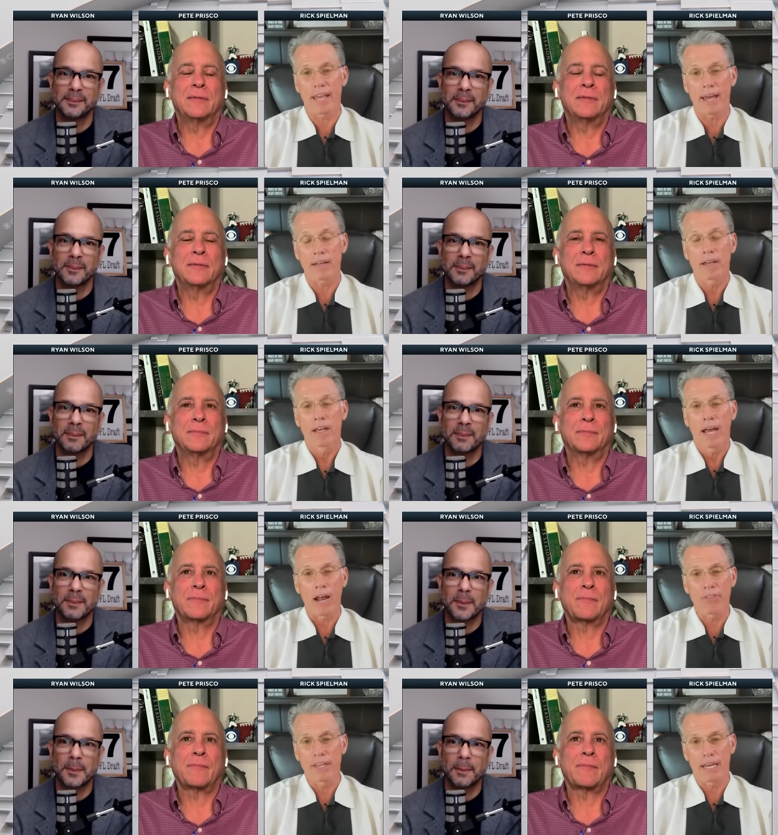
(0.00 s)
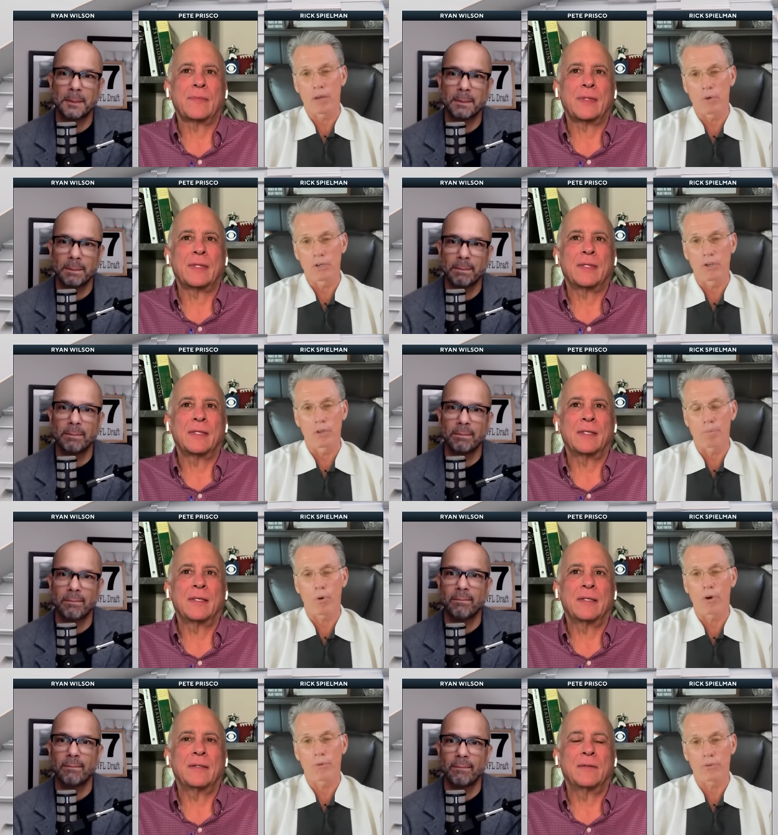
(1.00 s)
Speaker 1: that. I don't think anyone knew
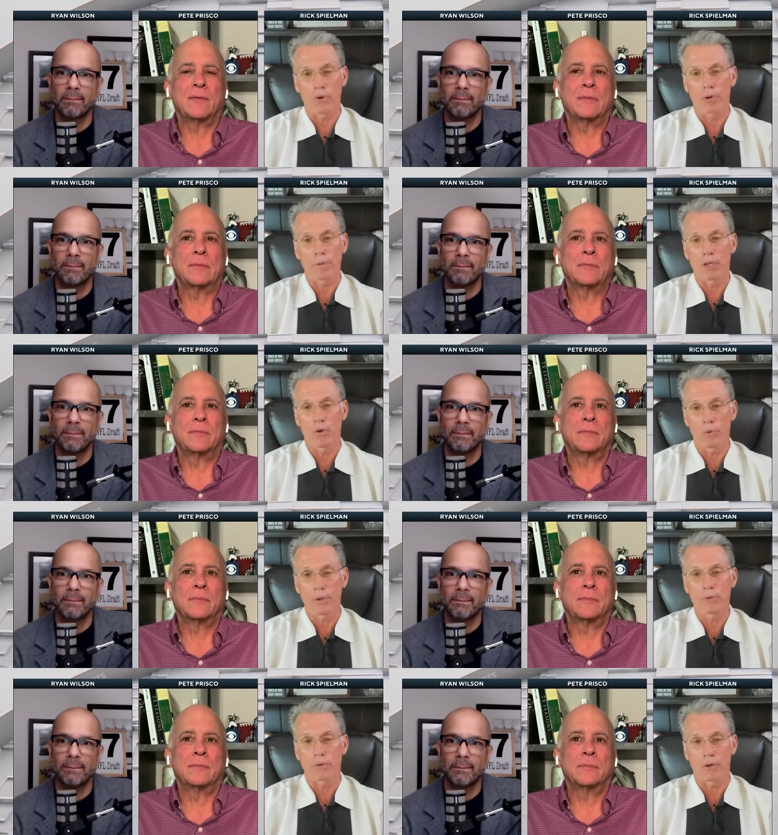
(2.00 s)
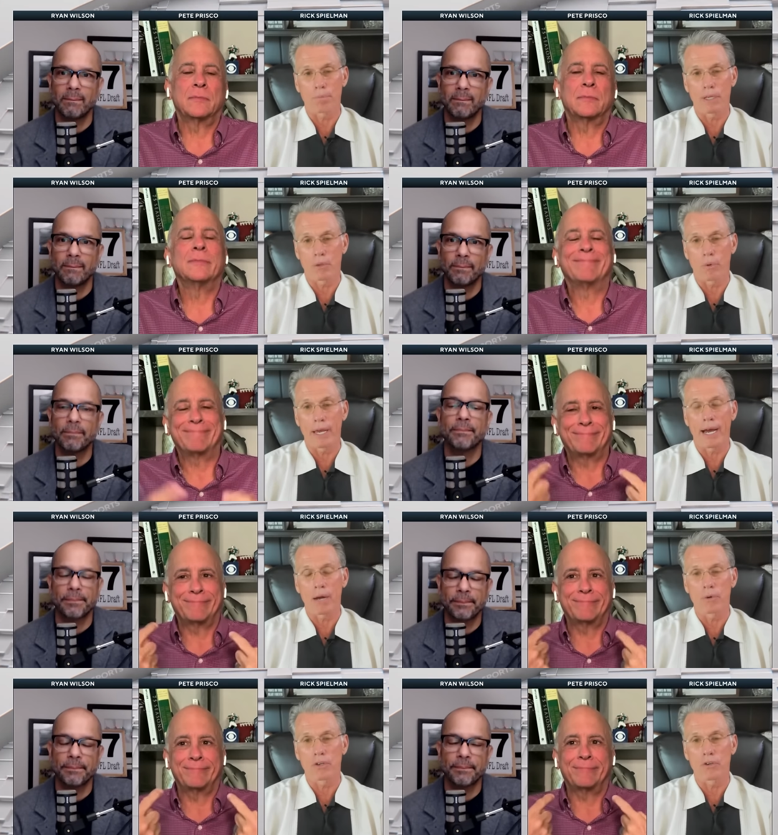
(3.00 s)
LaPorta was going to be who he was going to be the way
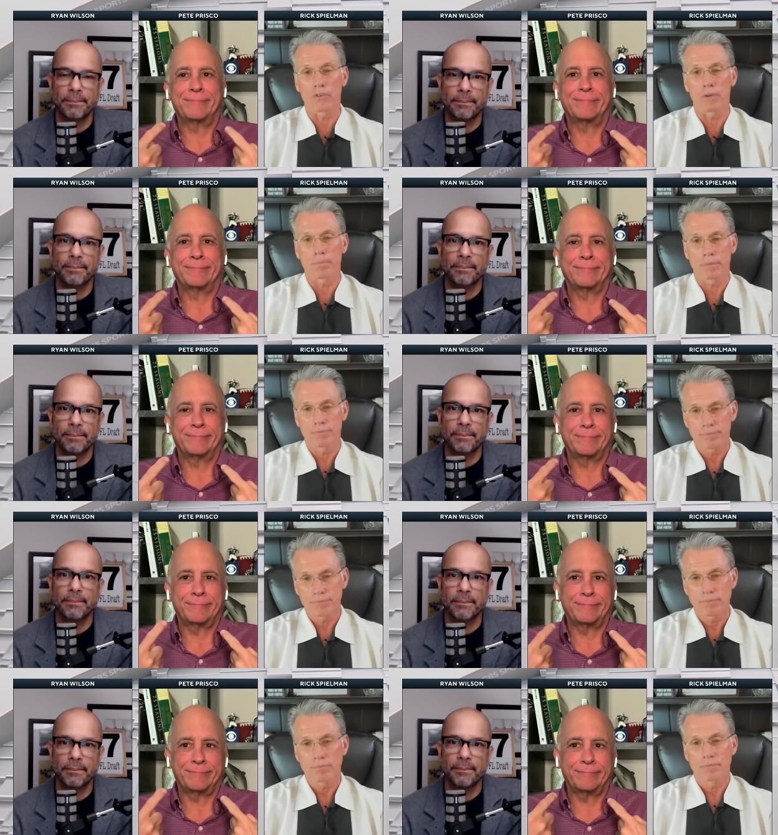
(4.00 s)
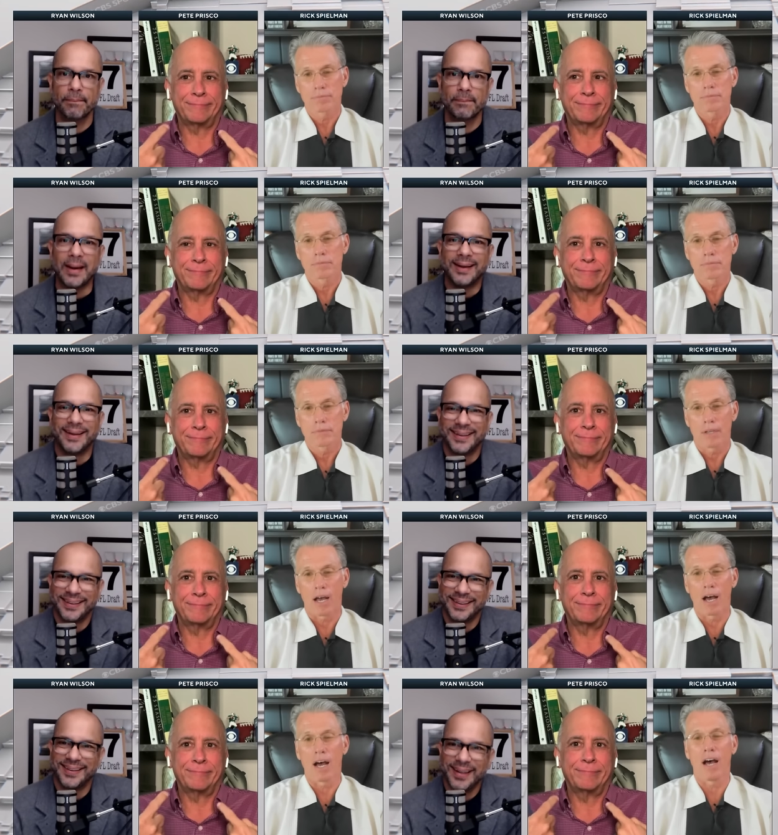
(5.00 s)
Iowa used him.
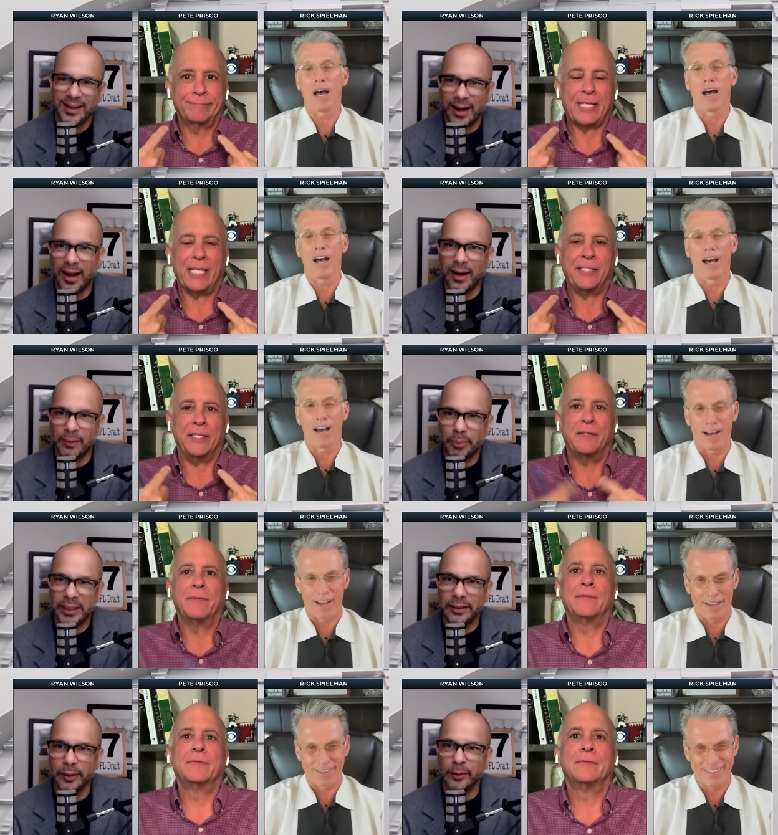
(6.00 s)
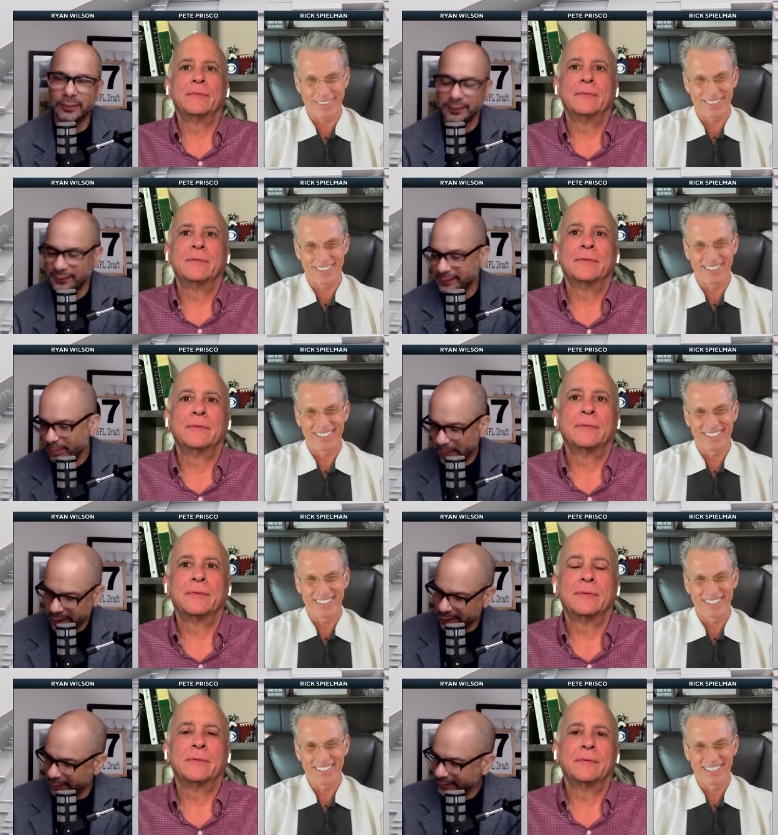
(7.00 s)
Speaker 2: Ah. Uh, Pete knew. Pete
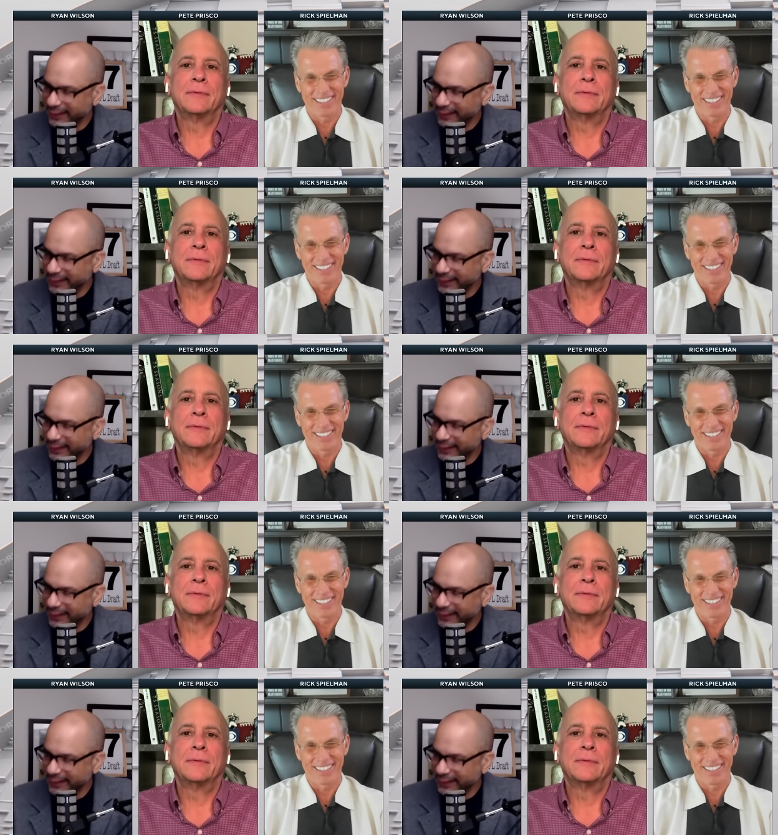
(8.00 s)
knew.